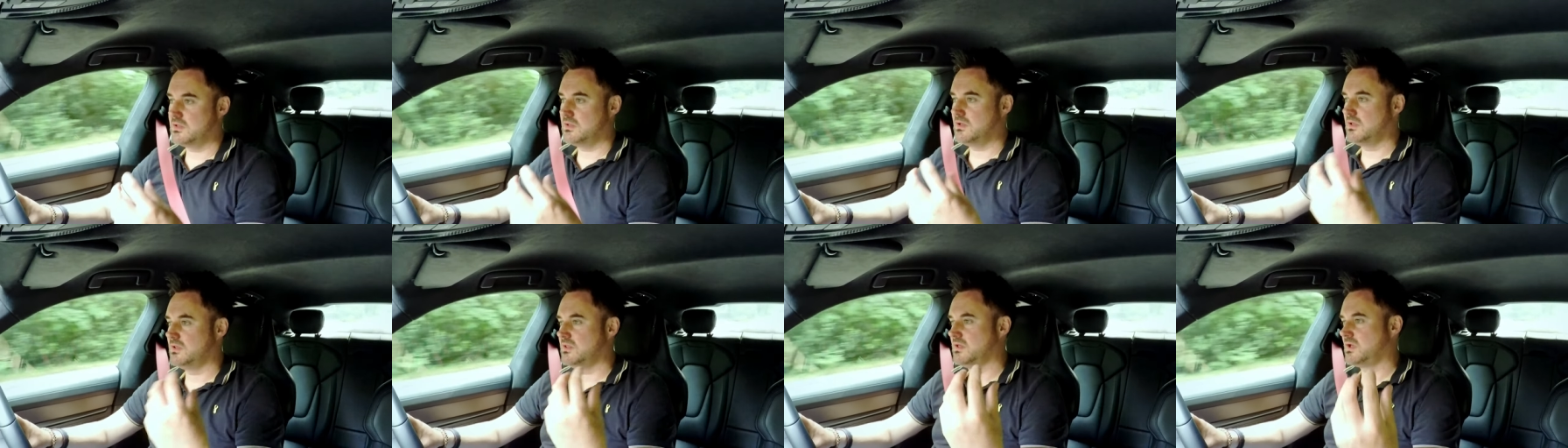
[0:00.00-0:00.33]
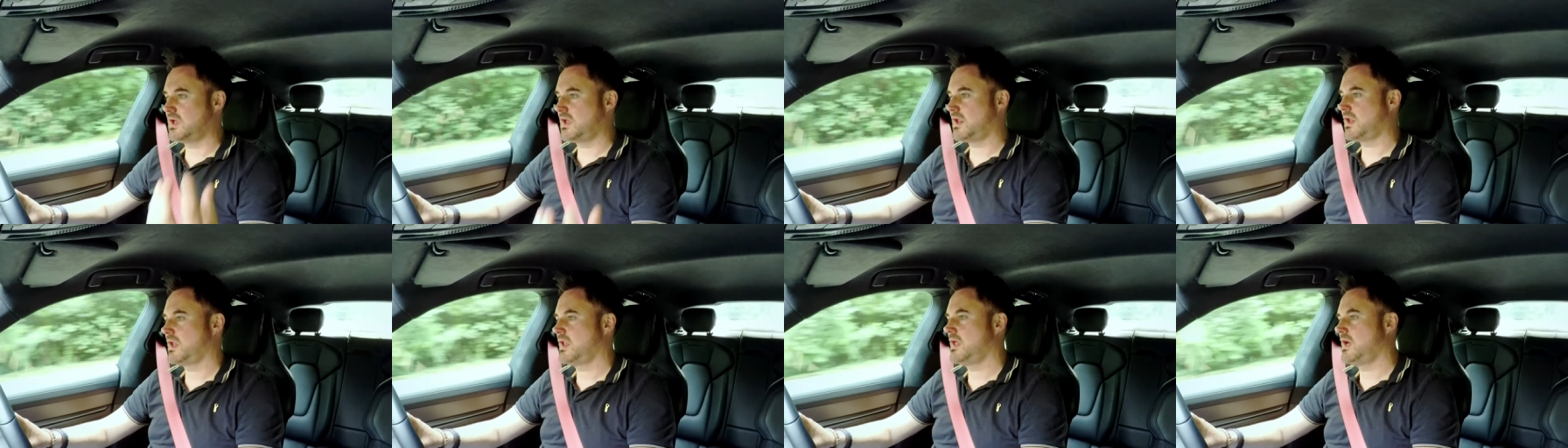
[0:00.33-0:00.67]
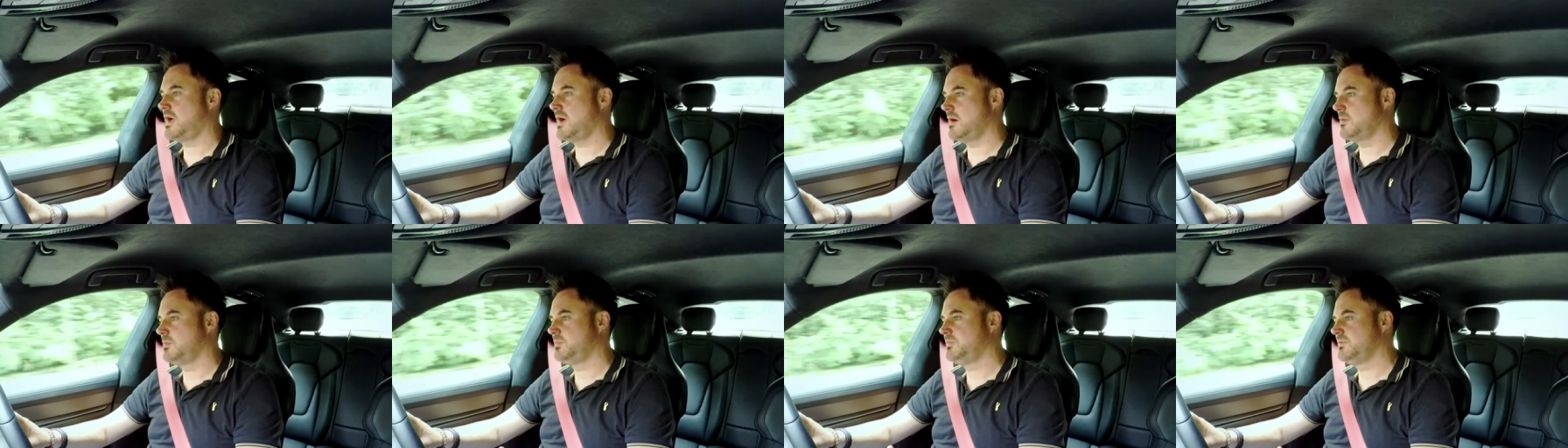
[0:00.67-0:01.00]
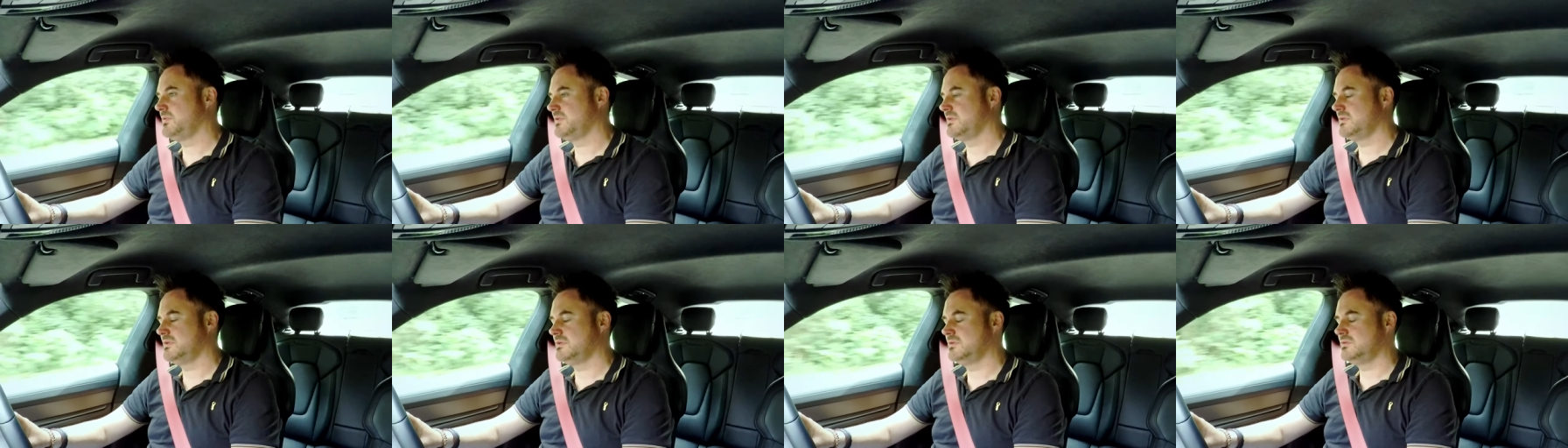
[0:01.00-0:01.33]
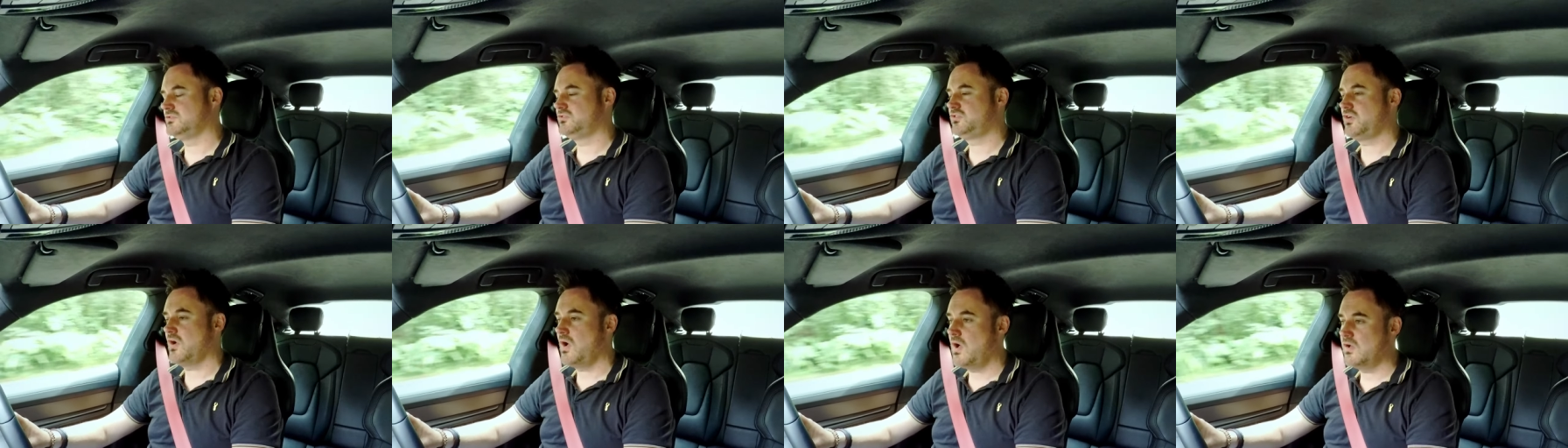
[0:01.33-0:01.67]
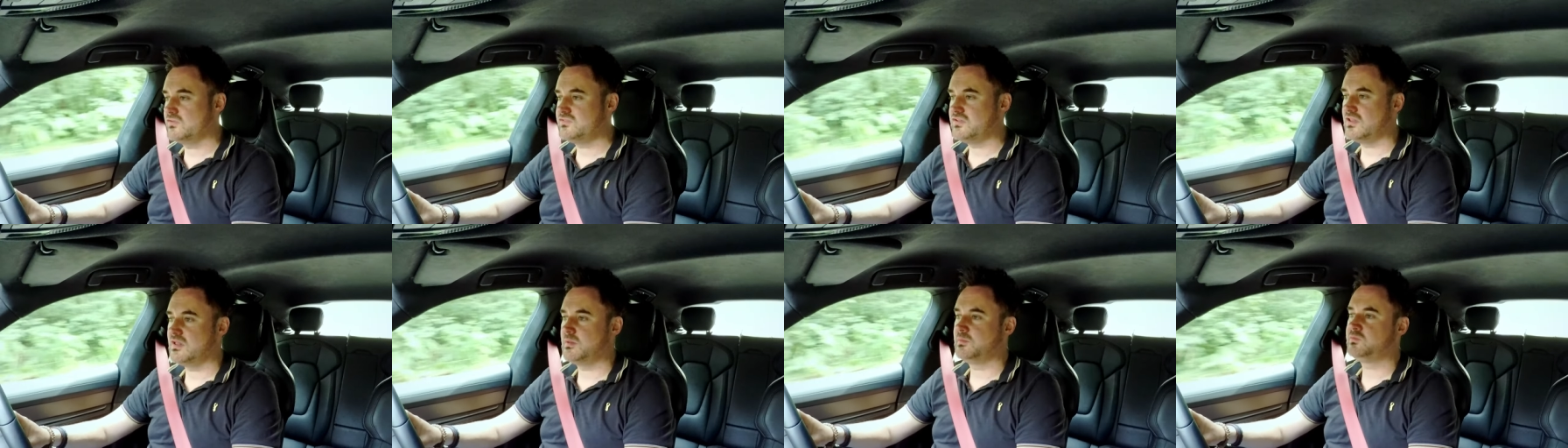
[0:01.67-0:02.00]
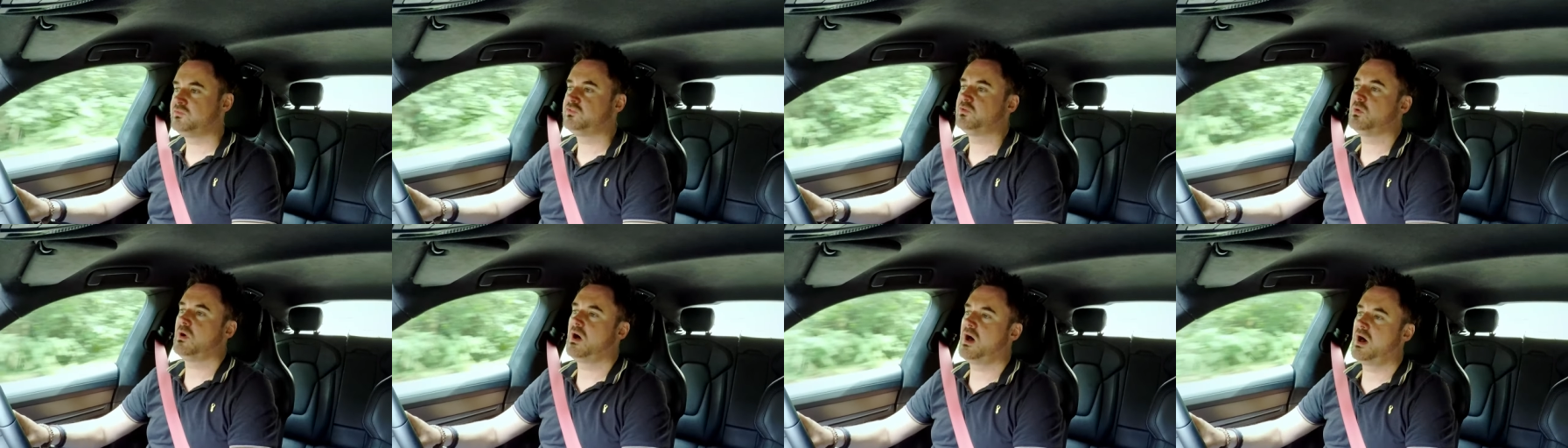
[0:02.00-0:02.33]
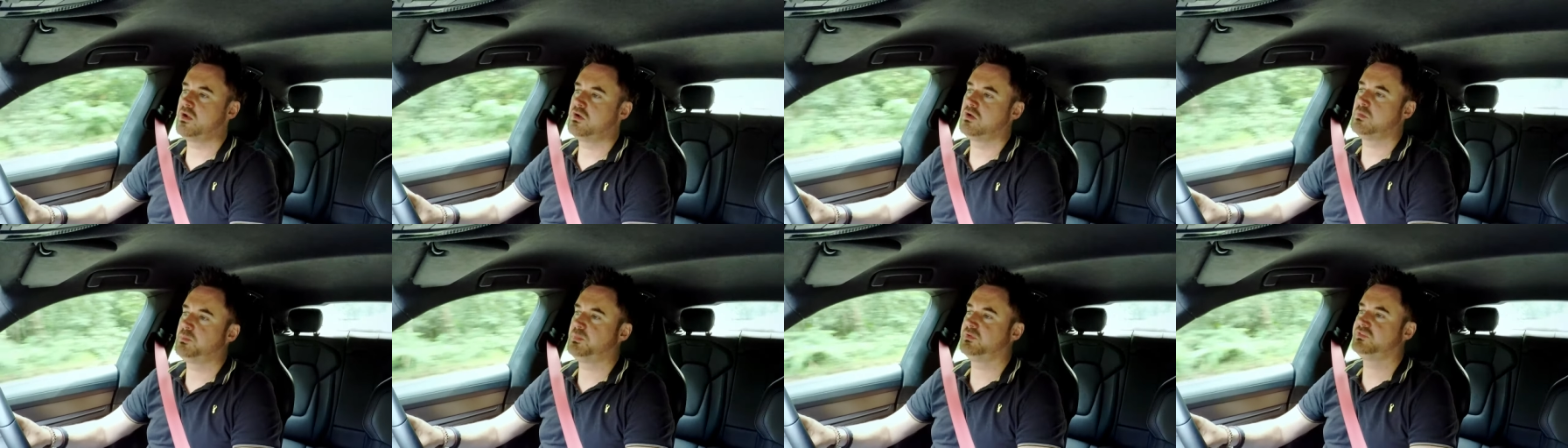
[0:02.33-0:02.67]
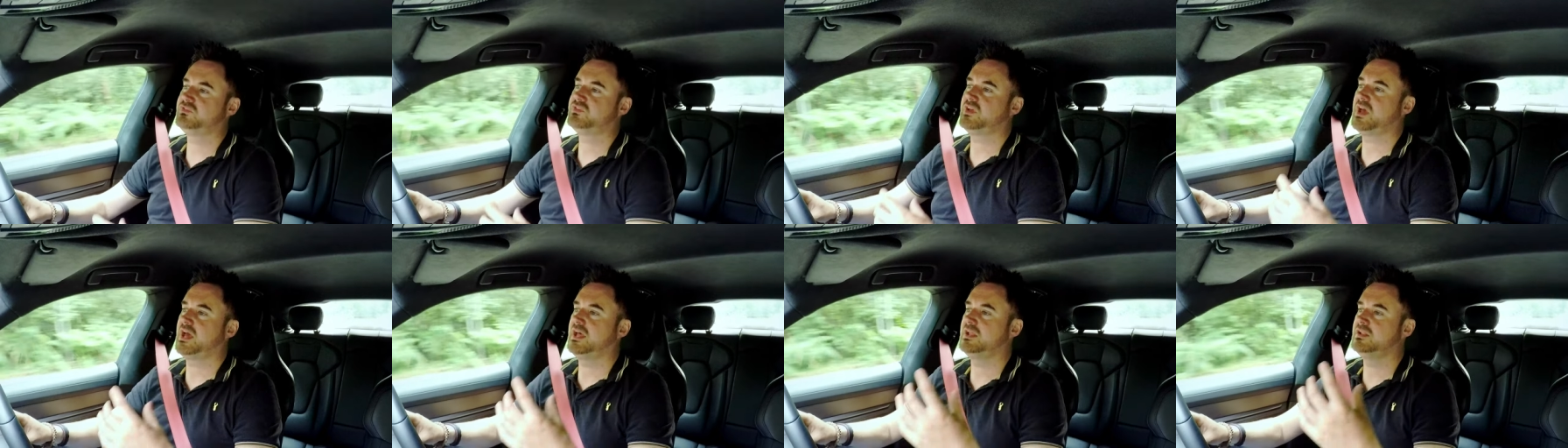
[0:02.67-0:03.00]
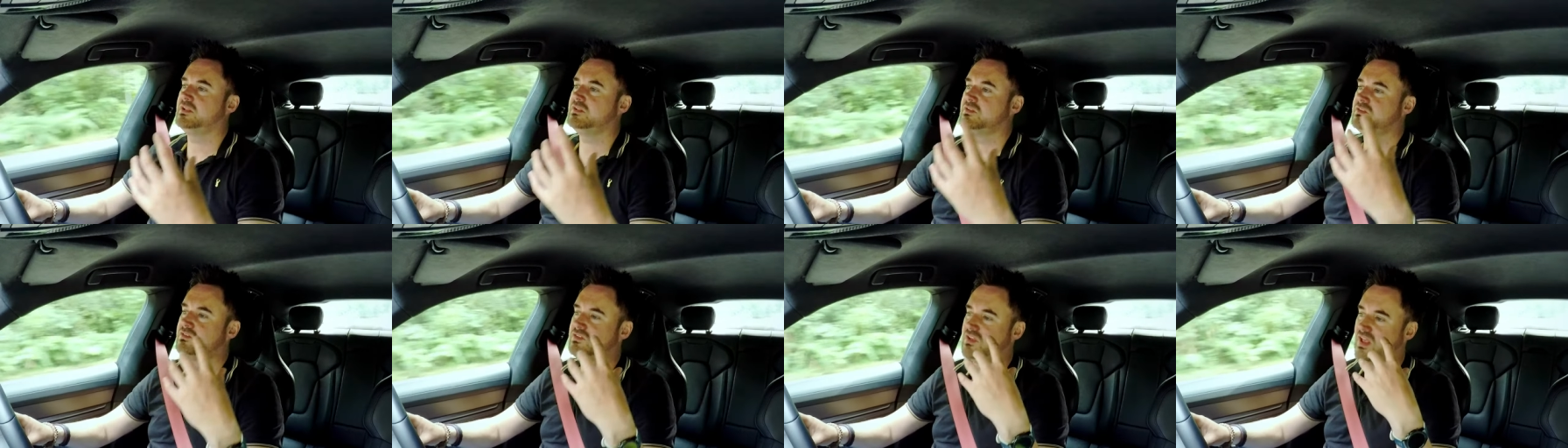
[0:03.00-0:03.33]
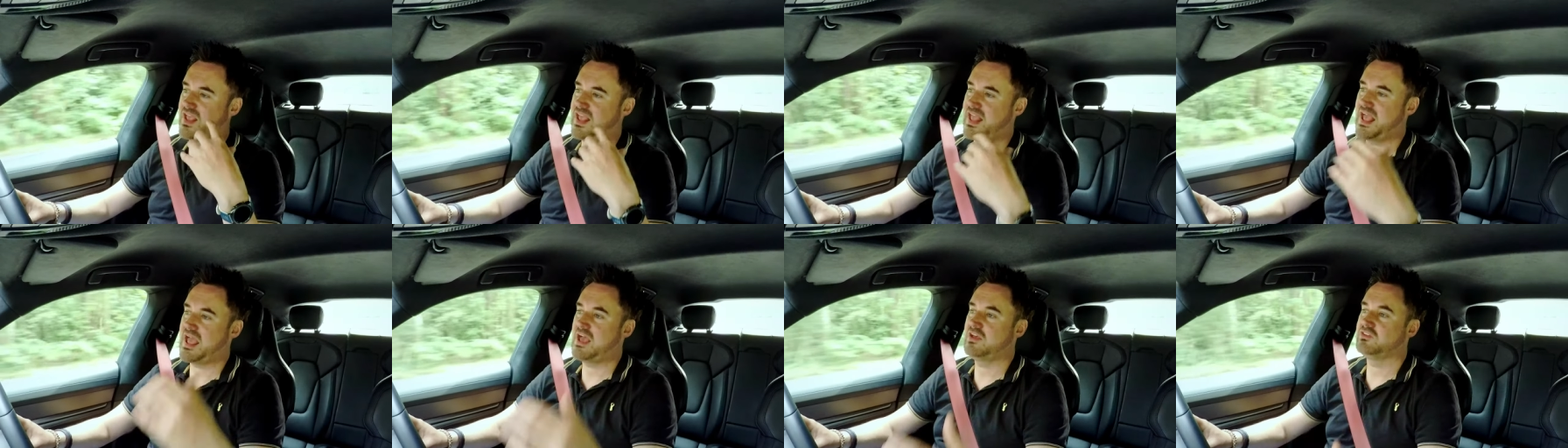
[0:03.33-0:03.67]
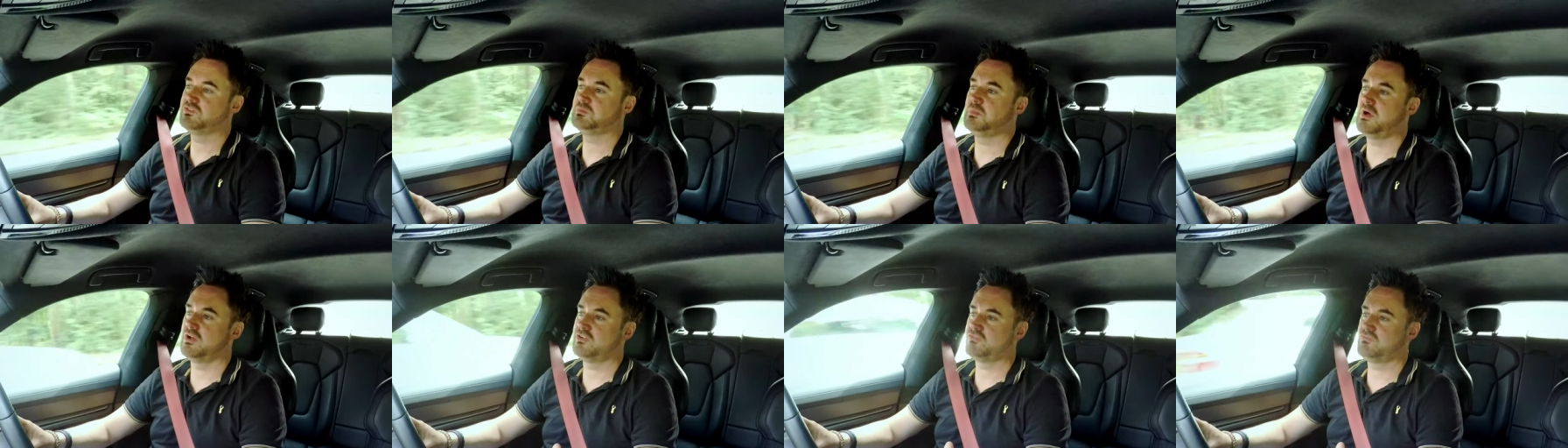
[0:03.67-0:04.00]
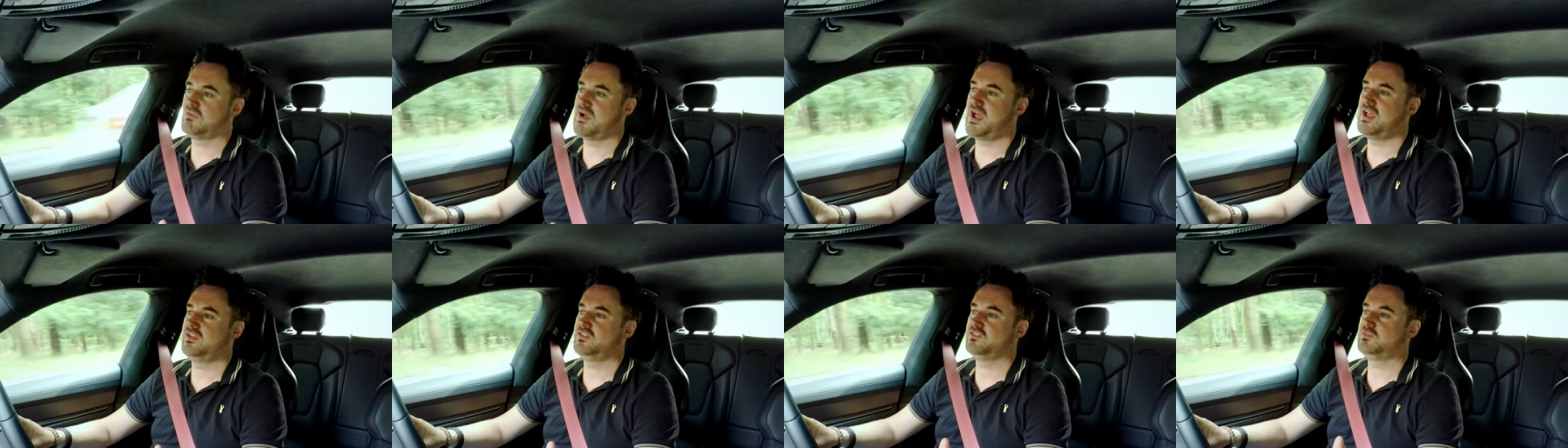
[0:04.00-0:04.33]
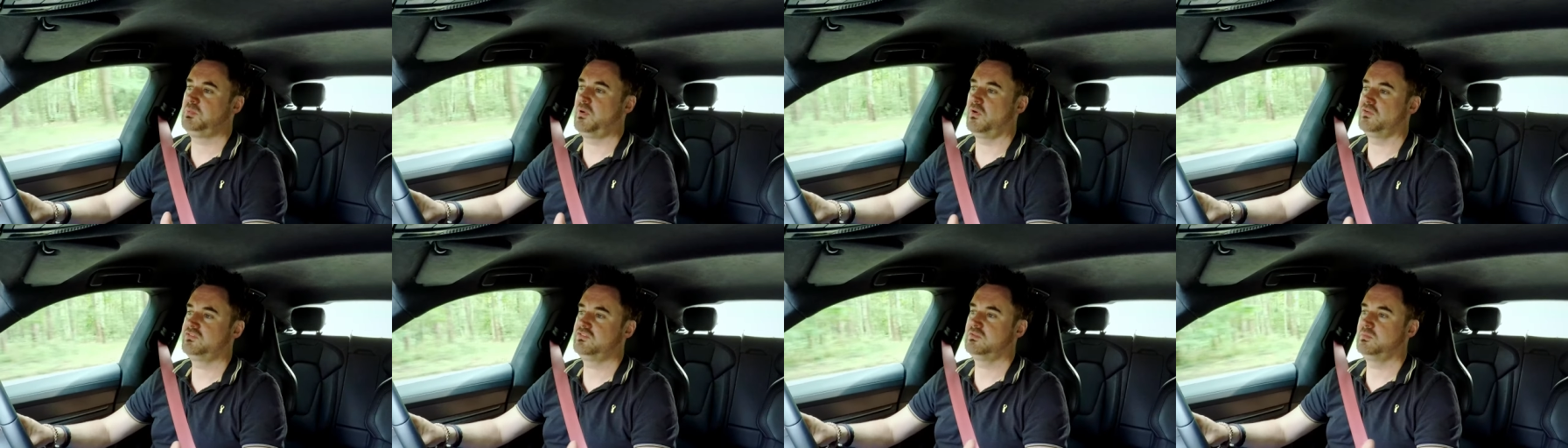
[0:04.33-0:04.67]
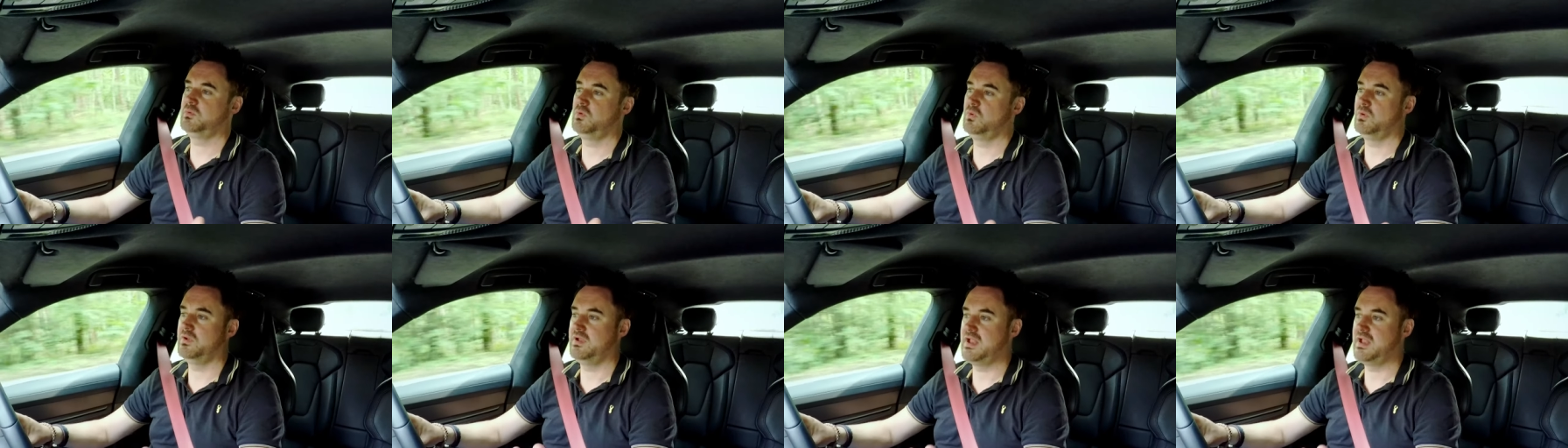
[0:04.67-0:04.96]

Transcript: on the club charging them to 100% to get as much range as possible.